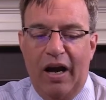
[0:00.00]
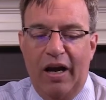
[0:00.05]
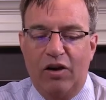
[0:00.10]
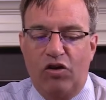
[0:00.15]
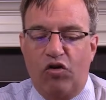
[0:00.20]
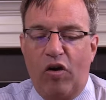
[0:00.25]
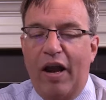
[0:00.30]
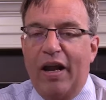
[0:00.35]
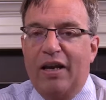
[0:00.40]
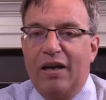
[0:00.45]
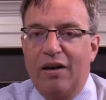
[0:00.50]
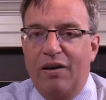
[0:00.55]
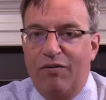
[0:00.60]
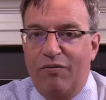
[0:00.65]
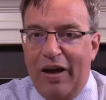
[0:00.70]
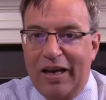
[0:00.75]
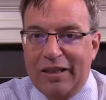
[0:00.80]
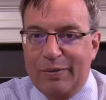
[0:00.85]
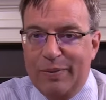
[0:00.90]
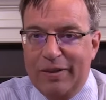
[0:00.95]
trade and
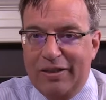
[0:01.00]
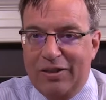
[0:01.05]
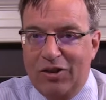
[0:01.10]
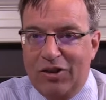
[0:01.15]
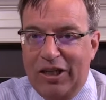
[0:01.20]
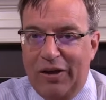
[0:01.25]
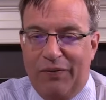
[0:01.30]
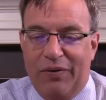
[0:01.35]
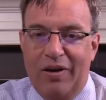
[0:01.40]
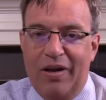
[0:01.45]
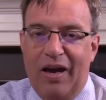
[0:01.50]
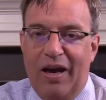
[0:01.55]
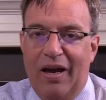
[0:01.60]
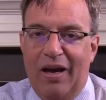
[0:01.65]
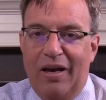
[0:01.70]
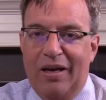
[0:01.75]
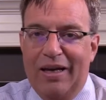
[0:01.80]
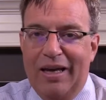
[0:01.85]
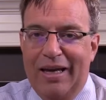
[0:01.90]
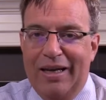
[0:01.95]
investment
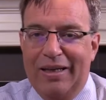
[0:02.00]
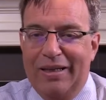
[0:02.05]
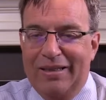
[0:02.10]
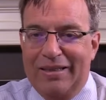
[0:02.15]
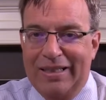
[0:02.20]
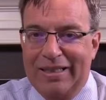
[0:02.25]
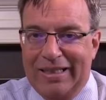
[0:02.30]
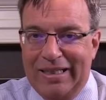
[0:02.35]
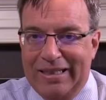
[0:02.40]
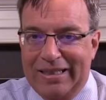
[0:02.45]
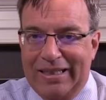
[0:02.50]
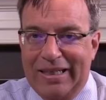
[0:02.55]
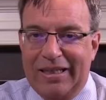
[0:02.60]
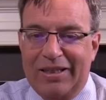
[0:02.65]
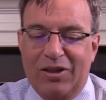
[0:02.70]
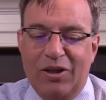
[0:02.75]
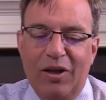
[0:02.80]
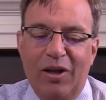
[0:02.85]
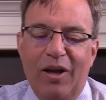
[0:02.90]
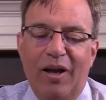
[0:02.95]
statistics